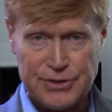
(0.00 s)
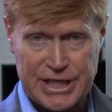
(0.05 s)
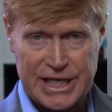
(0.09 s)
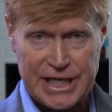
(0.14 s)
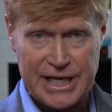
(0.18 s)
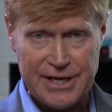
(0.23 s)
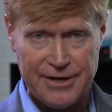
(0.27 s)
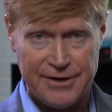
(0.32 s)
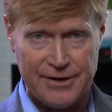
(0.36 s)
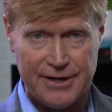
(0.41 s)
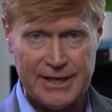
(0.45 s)

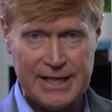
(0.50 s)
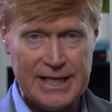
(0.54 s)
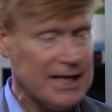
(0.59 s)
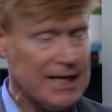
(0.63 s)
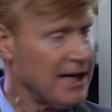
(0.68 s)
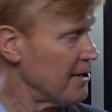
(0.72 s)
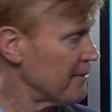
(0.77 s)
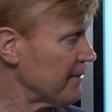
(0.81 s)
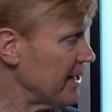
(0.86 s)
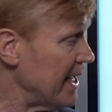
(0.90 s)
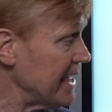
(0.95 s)
year.
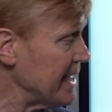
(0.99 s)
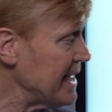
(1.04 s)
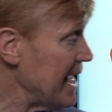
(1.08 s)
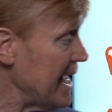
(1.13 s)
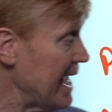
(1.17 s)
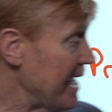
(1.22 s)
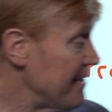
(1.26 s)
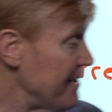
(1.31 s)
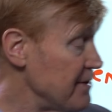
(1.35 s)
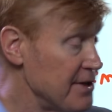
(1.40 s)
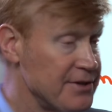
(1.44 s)
All right,
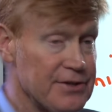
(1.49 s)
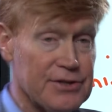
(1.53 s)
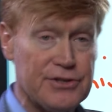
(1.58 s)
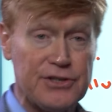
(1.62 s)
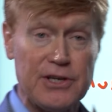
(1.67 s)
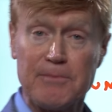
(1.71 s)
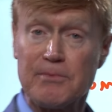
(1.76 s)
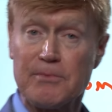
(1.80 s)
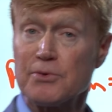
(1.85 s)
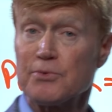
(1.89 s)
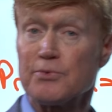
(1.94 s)
and then this
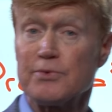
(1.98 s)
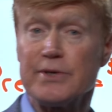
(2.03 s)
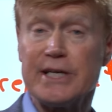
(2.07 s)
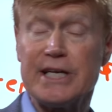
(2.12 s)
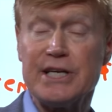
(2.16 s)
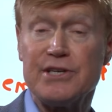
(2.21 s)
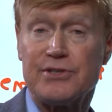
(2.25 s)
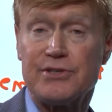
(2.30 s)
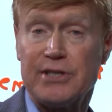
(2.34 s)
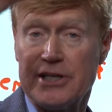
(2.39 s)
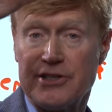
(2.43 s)
number
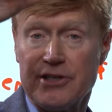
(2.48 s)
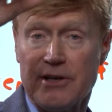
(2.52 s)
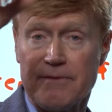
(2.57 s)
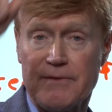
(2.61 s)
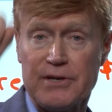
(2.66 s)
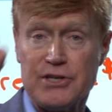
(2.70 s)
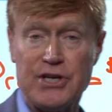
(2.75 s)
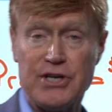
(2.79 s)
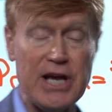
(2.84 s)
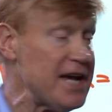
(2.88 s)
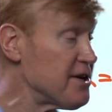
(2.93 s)
resets
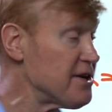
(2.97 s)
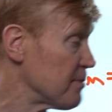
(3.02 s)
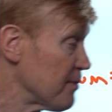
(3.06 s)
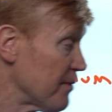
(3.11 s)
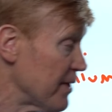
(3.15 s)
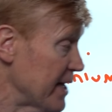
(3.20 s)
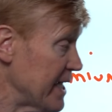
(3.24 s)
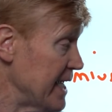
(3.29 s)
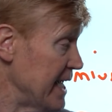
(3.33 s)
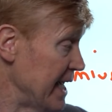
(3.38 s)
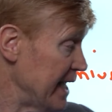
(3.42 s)
every
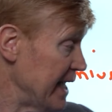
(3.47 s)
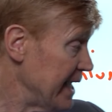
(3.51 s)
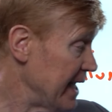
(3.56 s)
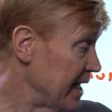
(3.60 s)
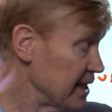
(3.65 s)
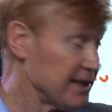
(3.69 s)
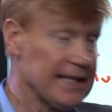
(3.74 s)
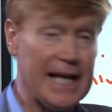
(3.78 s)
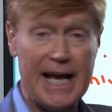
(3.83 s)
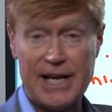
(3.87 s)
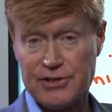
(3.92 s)
January.
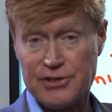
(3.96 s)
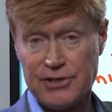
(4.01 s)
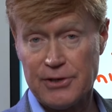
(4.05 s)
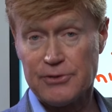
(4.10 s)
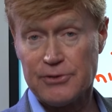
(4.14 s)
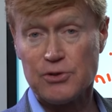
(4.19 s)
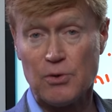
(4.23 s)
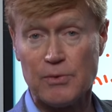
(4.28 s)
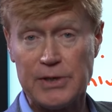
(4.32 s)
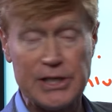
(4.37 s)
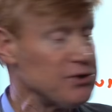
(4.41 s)
Last
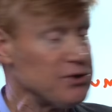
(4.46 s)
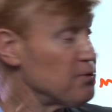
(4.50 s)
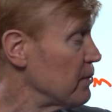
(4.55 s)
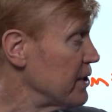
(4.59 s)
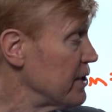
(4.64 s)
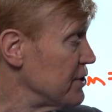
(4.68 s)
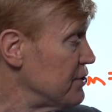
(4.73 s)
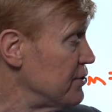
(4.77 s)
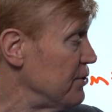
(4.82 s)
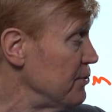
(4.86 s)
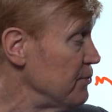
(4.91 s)
year,
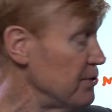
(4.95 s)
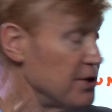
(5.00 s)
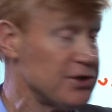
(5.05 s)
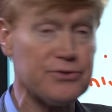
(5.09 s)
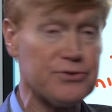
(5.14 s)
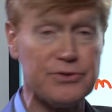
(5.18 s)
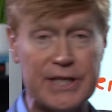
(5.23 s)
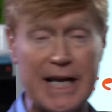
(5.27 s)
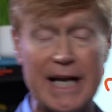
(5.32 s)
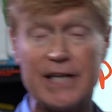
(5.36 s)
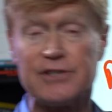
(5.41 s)
2022, this
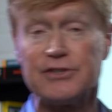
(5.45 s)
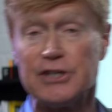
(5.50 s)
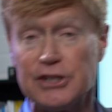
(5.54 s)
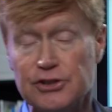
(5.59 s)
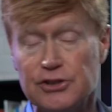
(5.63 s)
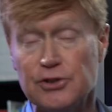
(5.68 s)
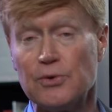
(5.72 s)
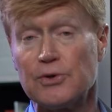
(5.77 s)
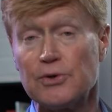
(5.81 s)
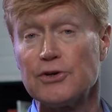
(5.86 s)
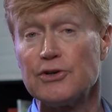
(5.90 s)
is actually
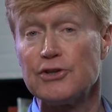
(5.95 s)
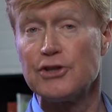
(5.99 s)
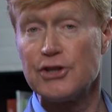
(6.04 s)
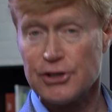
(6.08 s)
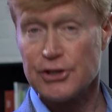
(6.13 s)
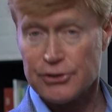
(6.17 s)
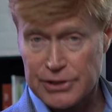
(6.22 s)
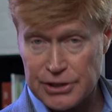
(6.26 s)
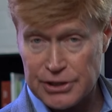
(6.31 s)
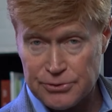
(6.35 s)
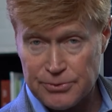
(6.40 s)

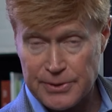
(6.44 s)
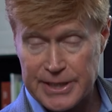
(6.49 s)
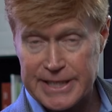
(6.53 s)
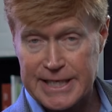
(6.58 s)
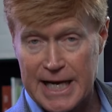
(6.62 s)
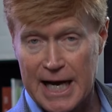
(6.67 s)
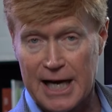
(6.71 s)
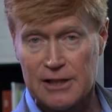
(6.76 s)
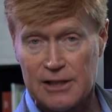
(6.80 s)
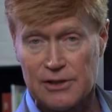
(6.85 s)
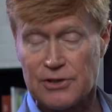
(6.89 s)

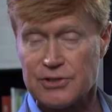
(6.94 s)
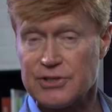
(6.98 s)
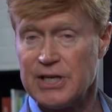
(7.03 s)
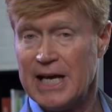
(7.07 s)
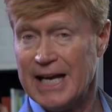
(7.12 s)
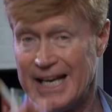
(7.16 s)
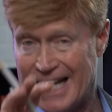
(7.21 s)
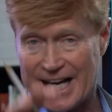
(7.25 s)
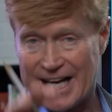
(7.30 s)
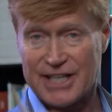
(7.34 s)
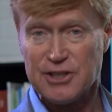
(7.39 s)
$233.
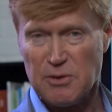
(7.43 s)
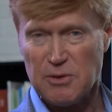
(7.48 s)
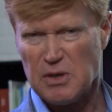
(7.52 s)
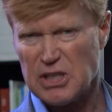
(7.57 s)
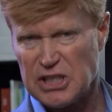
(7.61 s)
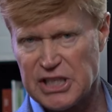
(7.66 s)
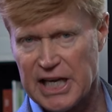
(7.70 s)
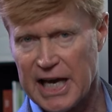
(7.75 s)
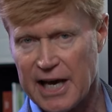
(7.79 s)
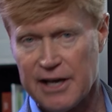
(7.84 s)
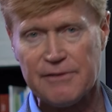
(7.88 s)
Actually
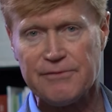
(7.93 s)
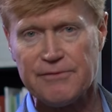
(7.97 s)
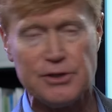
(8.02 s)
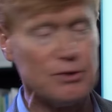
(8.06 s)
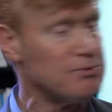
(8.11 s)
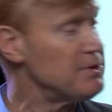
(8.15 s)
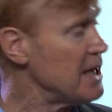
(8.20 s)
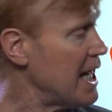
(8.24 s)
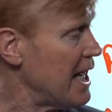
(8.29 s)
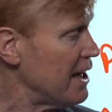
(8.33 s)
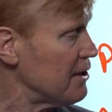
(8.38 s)
went down a
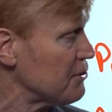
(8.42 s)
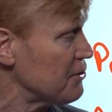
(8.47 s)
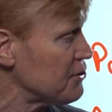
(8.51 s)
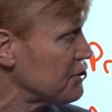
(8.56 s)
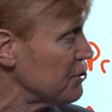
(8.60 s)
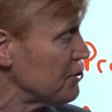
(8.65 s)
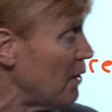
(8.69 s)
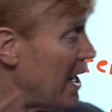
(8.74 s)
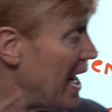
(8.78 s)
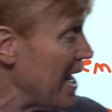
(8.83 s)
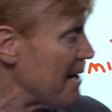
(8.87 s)
few dollars.
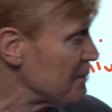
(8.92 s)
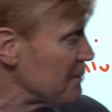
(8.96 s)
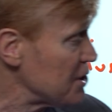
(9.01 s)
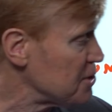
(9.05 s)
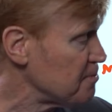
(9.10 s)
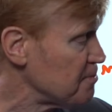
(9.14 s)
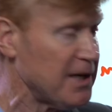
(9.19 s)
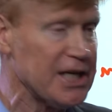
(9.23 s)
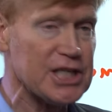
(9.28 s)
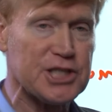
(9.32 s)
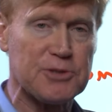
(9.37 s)
So I'm
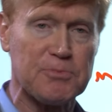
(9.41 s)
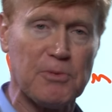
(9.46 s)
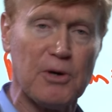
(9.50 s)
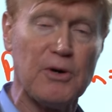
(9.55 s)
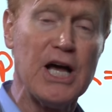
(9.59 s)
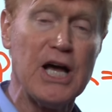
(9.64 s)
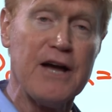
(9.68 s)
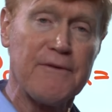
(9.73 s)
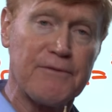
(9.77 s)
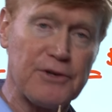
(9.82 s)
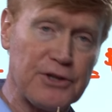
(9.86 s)
responsible
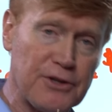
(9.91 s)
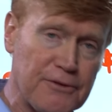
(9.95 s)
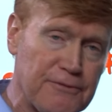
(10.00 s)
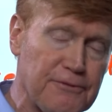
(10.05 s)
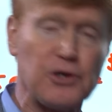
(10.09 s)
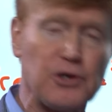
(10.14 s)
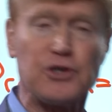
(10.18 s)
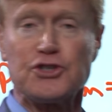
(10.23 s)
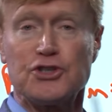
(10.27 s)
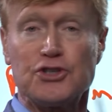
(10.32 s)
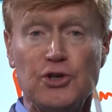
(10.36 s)
for the
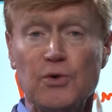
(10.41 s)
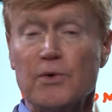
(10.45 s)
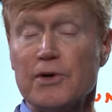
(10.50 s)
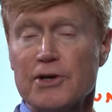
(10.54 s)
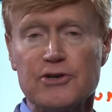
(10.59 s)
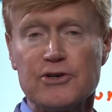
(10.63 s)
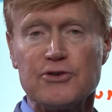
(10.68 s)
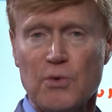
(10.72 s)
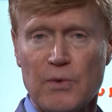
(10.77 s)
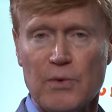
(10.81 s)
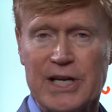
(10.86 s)
first
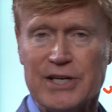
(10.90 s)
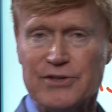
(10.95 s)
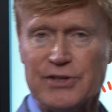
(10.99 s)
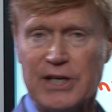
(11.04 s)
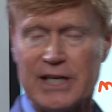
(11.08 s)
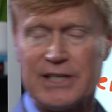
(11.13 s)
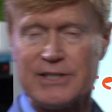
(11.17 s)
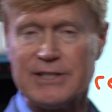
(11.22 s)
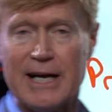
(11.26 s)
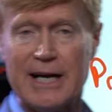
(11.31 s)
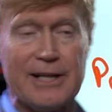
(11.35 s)

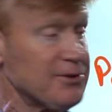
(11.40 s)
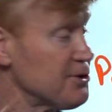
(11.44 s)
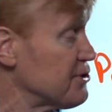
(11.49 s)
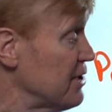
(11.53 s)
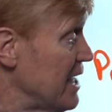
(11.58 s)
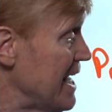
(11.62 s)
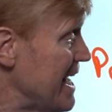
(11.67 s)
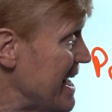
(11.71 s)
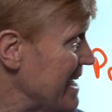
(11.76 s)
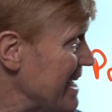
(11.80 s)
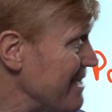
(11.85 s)
$226
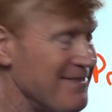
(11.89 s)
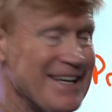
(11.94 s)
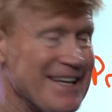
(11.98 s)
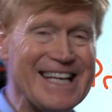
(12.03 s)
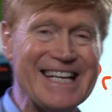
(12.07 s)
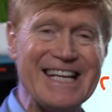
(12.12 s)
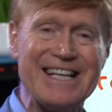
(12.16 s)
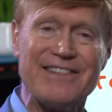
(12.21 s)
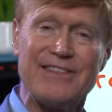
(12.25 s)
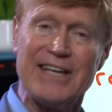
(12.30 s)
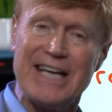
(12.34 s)
of
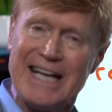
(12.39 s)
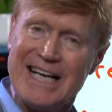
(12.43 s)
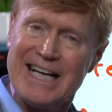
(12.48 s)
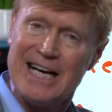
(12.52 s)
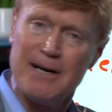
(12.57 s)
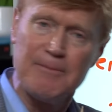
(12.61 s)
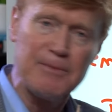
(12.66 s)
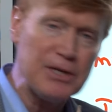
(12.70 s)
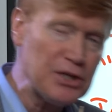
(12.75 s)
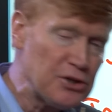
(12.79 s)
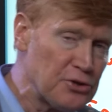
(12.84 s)
anything
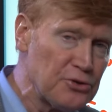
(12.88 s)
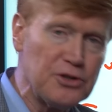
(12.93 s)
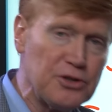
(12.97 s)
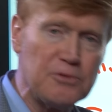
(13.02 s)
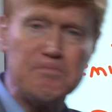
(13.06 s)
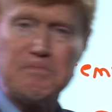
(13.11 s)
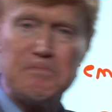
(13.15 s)
coming through the